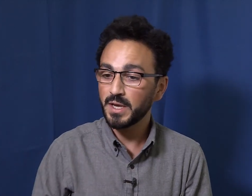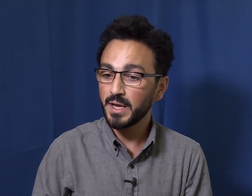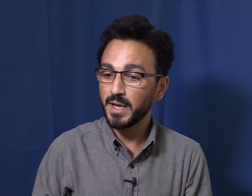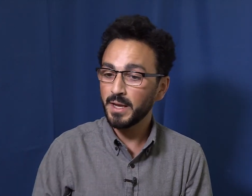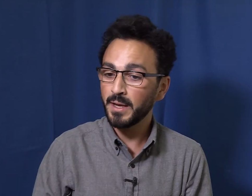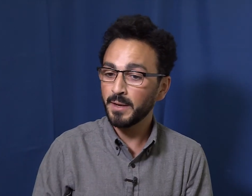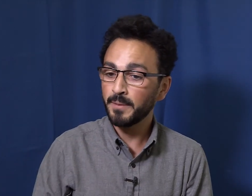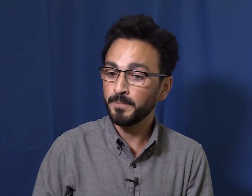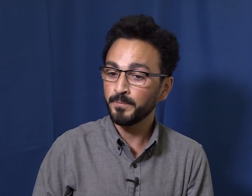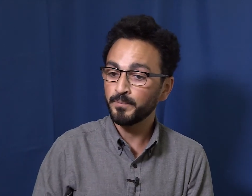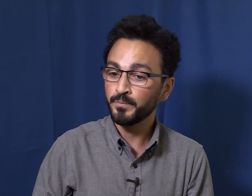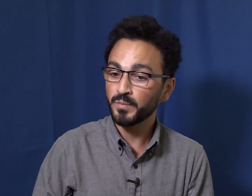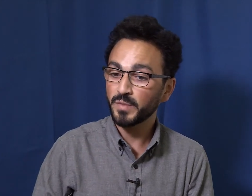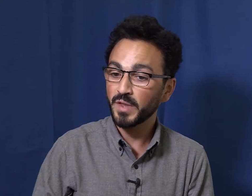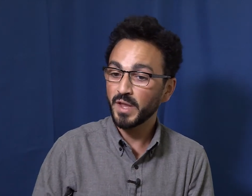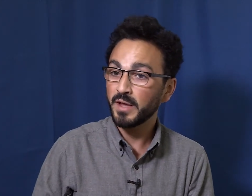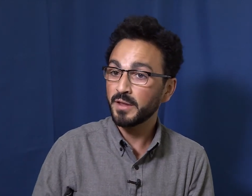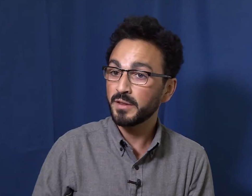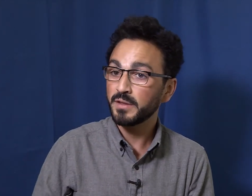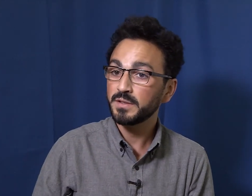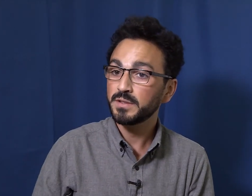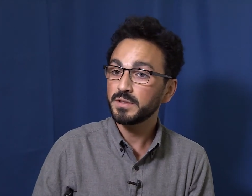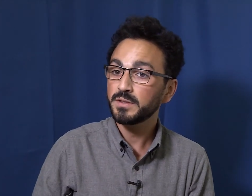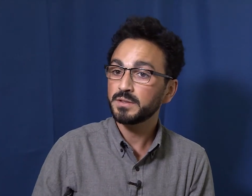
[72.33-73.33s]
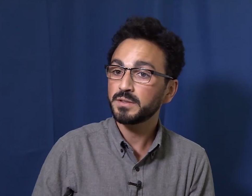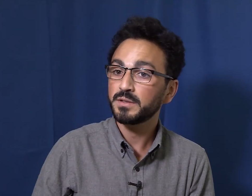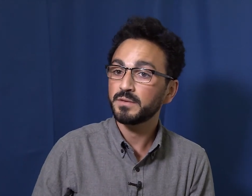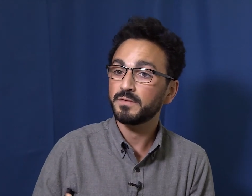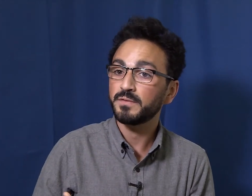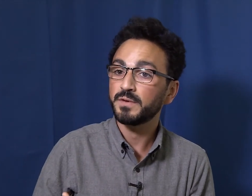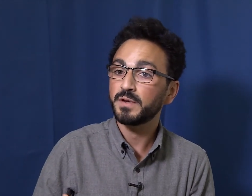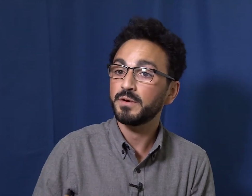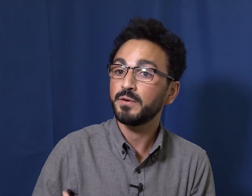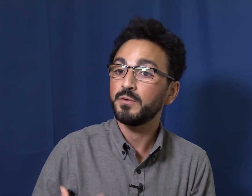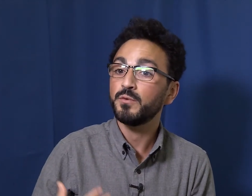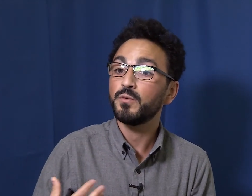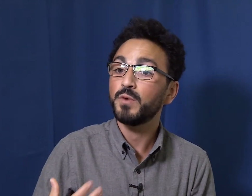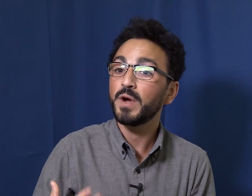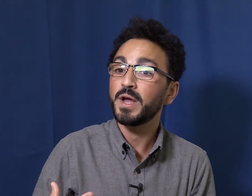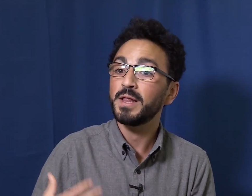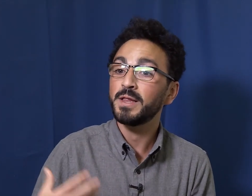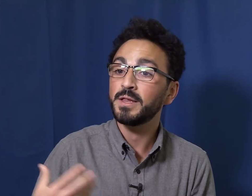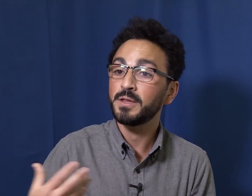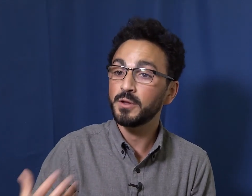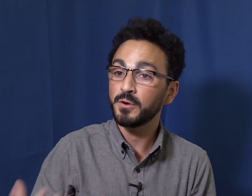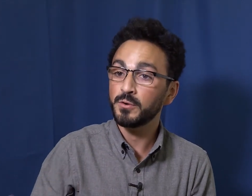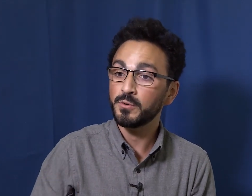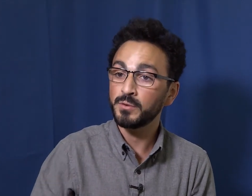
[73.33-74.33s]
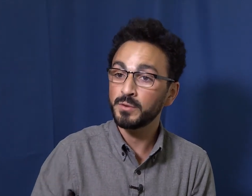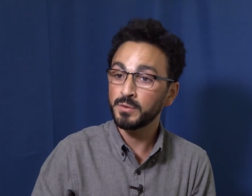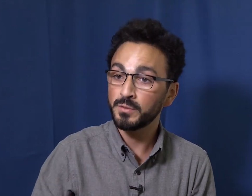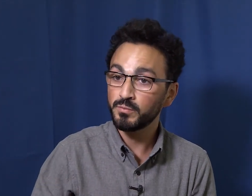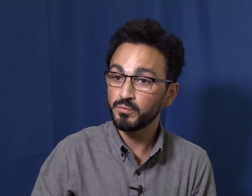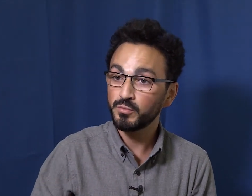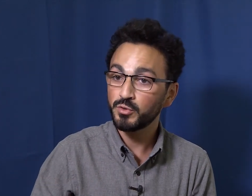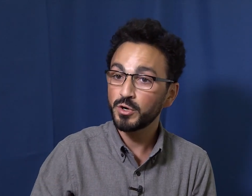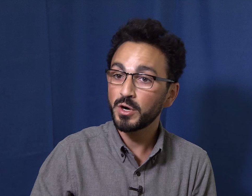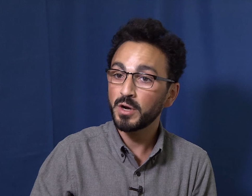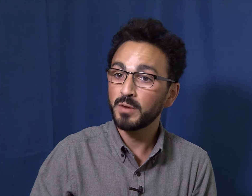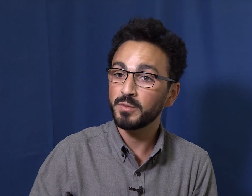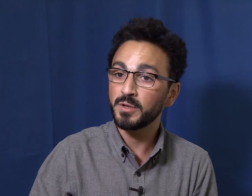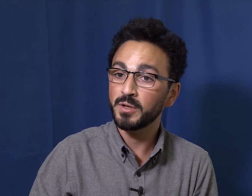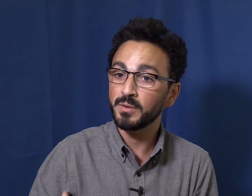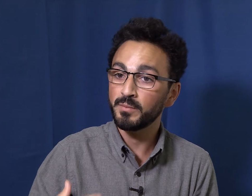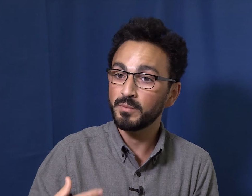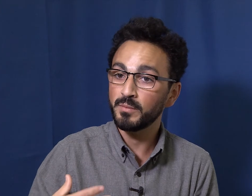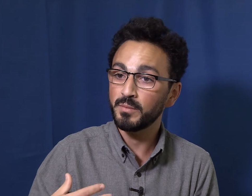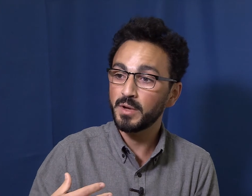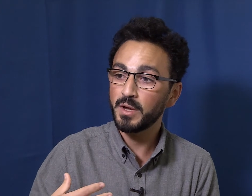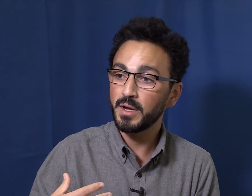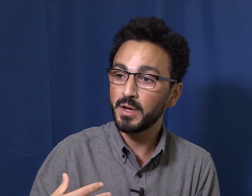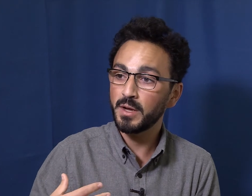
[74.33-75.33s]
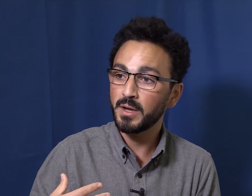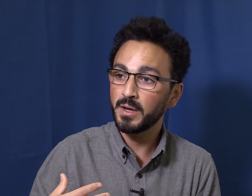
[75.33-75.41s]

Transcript: And this is a very well-known problem.